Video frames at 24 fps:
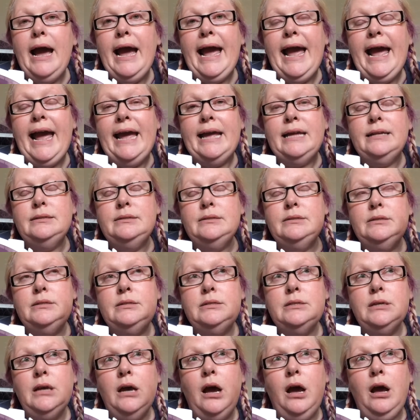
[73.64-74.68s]
And
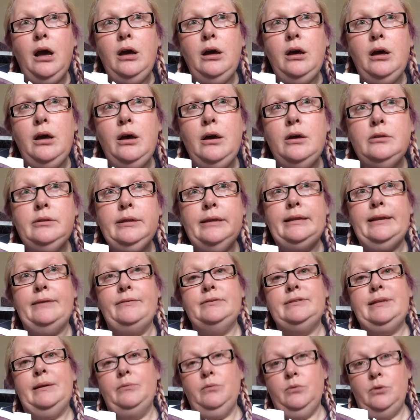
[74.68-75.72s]
they'd have a
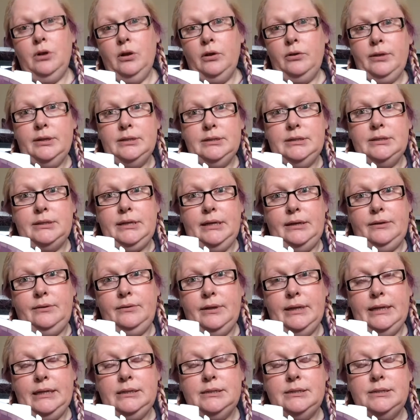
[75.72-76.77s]
damp cloth underneath
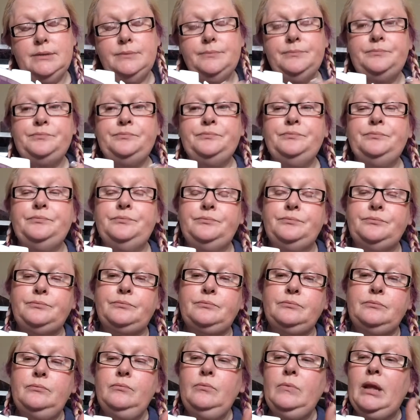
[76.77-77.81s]
it.
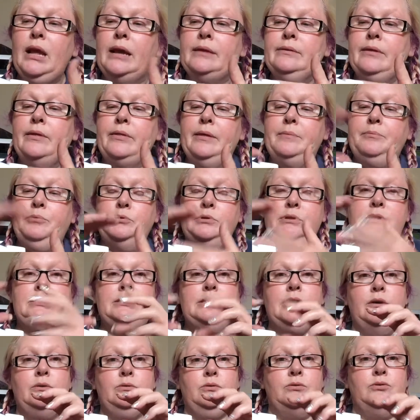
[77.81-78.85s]
And then they put the
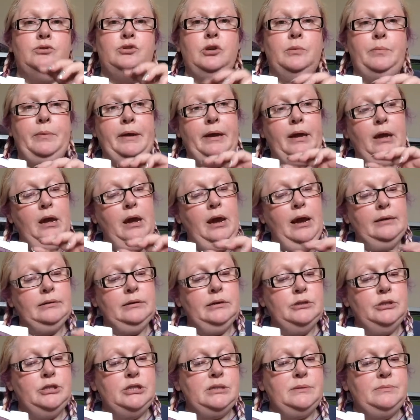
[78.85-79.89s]
stone on top of it. And
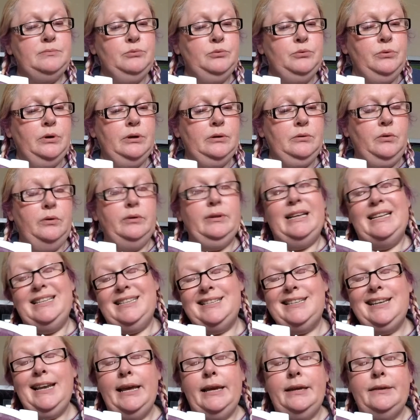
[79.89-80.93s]
they'd smooth, or their
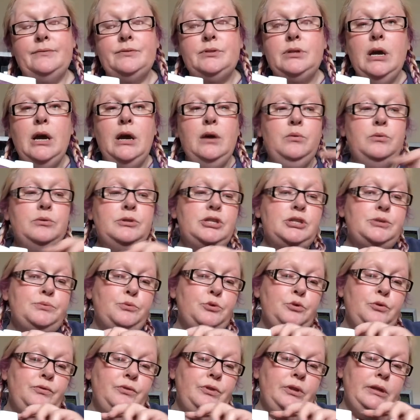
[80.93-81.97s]
slaves would
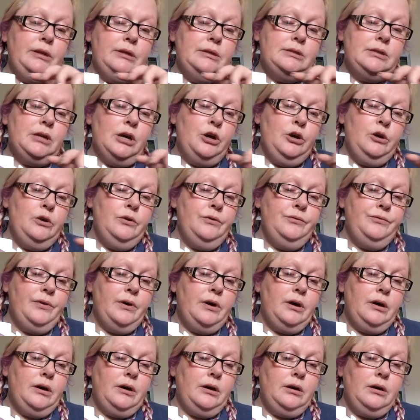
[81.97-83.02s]
smooth it
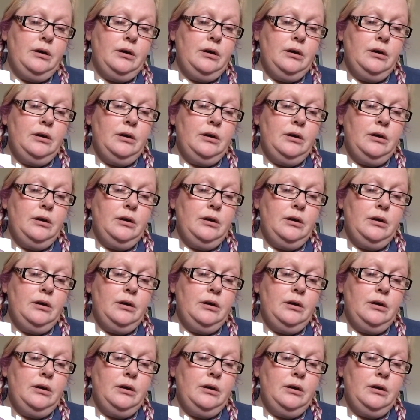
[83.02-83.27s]
over